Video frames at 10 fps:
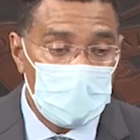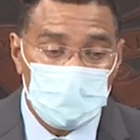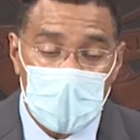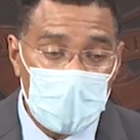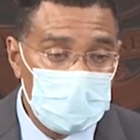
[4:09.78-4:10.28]

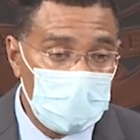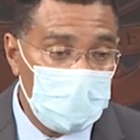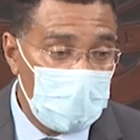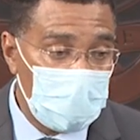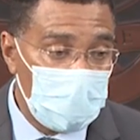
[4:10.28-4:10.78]
Try as they
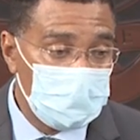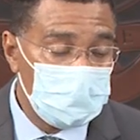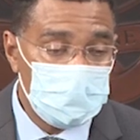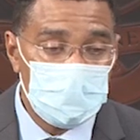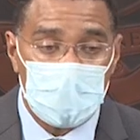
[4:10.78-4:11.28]
may have
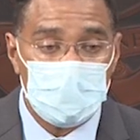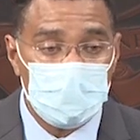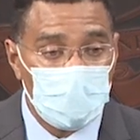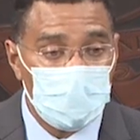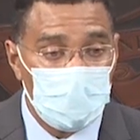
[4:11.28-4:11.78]
and
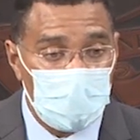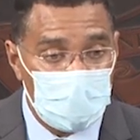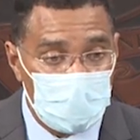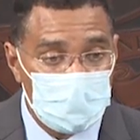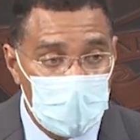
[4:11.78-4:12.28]
some may
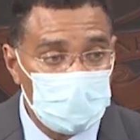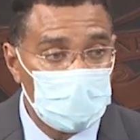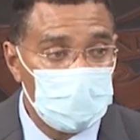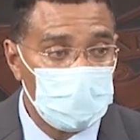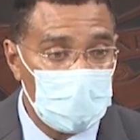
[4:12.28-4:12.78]
have
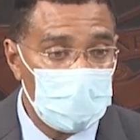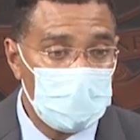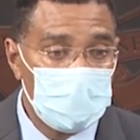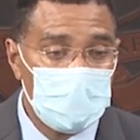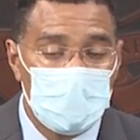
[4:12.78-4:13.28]
actually
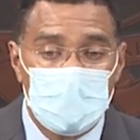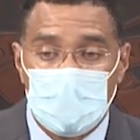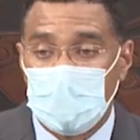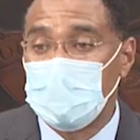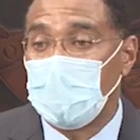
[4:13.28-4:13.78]
tried.
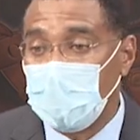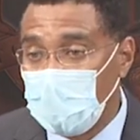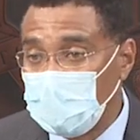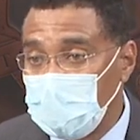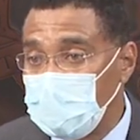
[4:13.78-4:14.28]
It is
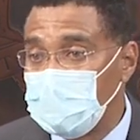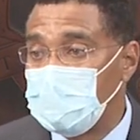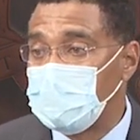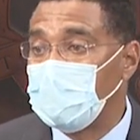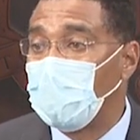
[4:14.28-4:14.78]

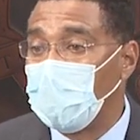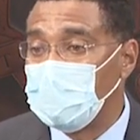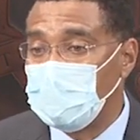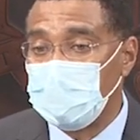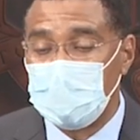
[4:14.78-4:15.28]
always
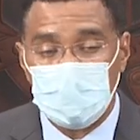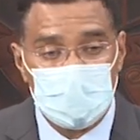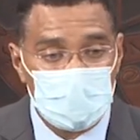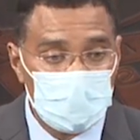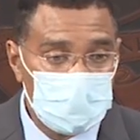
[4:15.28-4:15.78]
going to be
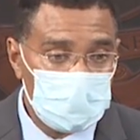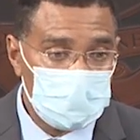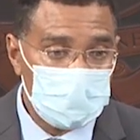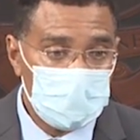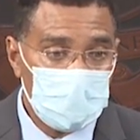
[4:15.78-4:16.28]
difficult.
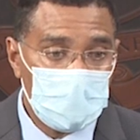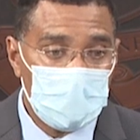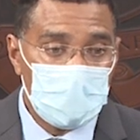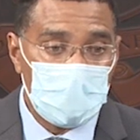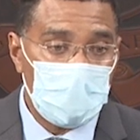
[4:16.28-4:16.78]

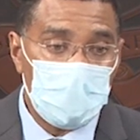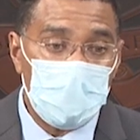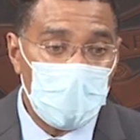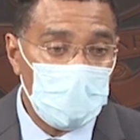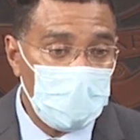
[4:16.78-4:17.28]
Uh,
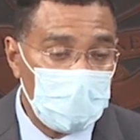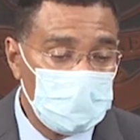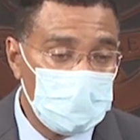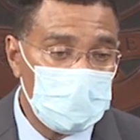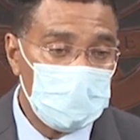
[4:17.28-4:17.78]

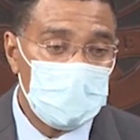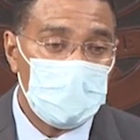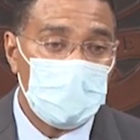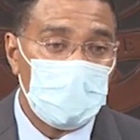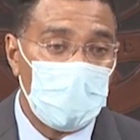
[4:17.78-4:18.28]
merriment
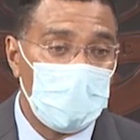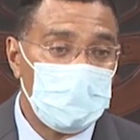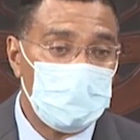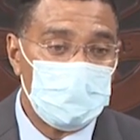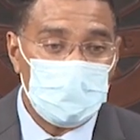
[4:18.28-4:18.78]

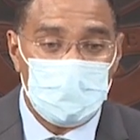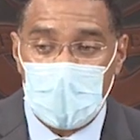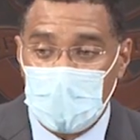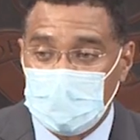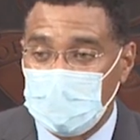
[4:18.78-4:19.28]
and
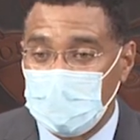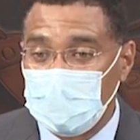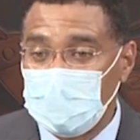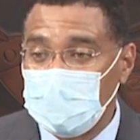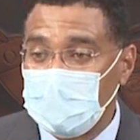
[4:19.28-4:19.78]

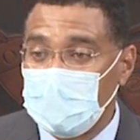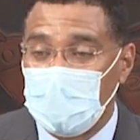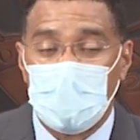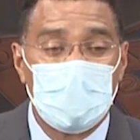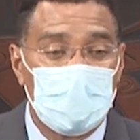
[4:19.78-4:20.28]
partying
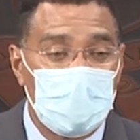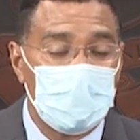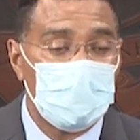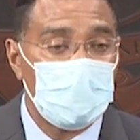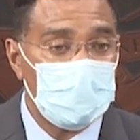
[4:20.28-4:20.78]
are not
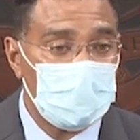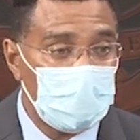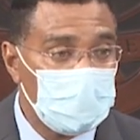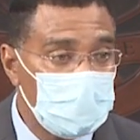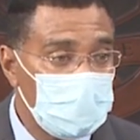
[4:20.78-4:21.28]

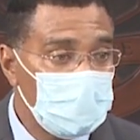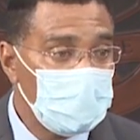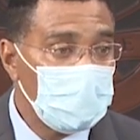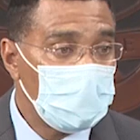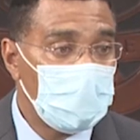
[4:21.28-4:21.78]
consistent
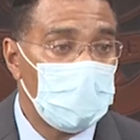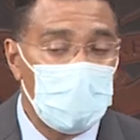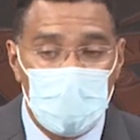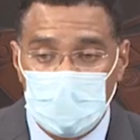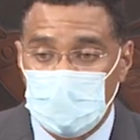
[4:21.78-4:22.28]
with the
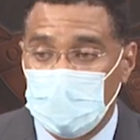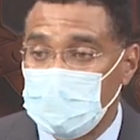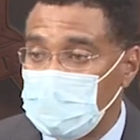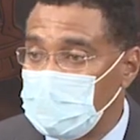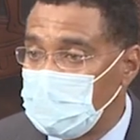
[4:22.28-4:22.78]

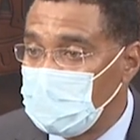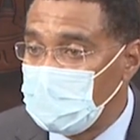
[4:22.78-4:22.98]
conscious